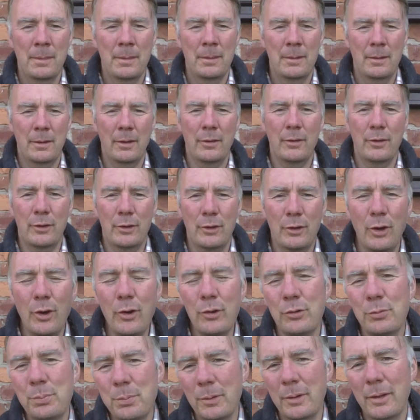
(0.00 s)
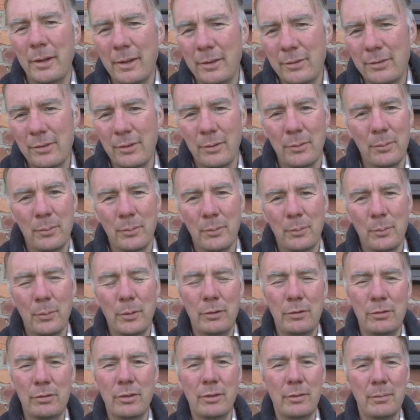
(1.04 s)
The gospel is that we
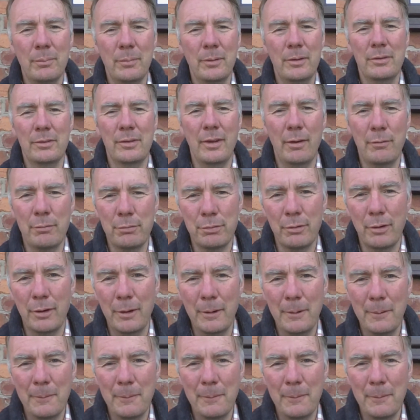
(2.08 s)
shouldn't be set free.